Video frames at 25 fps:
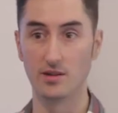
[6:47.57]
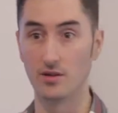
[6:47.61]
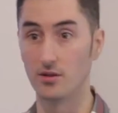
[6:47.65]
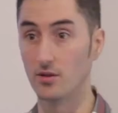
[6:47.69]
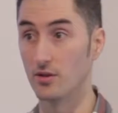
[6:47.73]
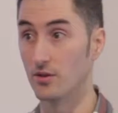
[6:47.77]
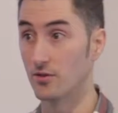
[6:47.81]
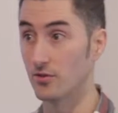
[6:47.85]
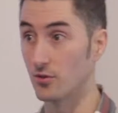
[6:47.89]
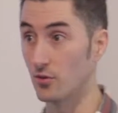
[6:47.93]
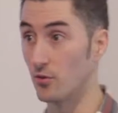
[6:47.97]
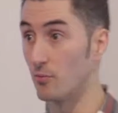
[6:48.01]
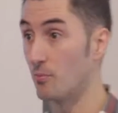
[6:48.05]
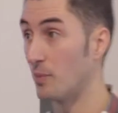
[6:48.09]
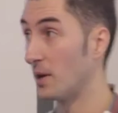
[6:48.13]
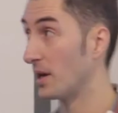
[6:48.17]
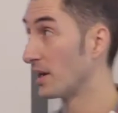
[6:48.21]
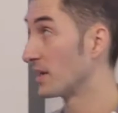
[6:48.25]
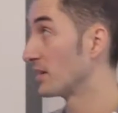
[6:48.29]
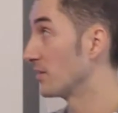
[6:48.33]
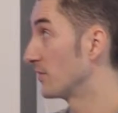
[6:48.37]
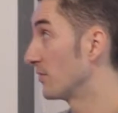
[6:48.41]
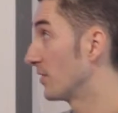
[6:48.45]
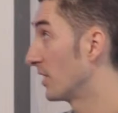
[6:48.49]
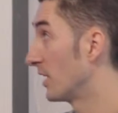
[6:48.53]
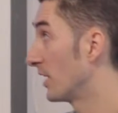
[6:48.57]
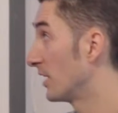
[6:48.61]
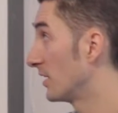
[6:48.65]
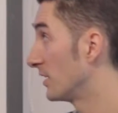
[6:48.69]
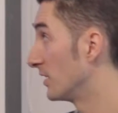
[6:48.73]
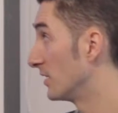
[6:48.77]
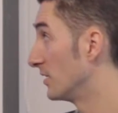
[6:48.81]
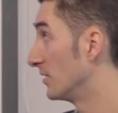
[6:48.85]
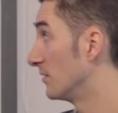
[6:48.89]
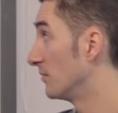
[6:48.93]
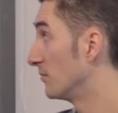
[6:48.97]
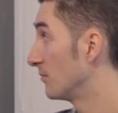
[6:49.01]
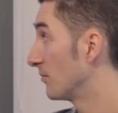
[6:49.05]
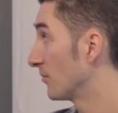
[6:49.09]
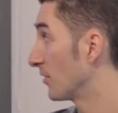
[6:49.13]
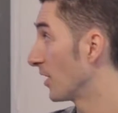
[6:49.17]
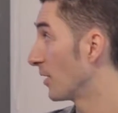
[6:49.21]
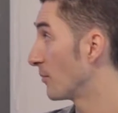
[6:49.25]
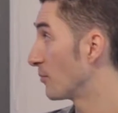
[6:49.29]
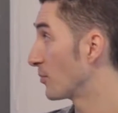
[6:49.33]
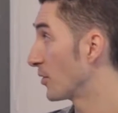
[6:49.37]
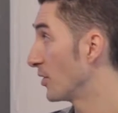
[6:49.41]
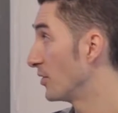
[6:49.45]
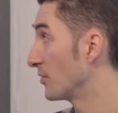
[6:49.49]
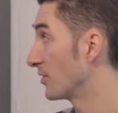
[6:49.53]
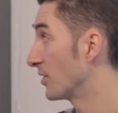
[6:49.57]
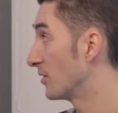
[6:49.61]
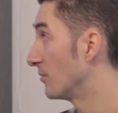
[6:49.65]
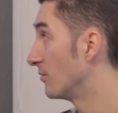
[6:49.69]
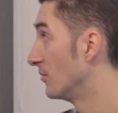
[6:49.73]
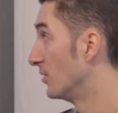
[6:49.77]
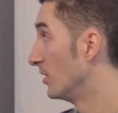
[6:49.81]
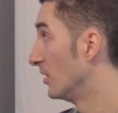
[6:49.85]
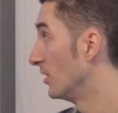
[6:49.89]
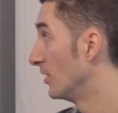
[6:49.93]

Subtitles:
on the sort of back of that program.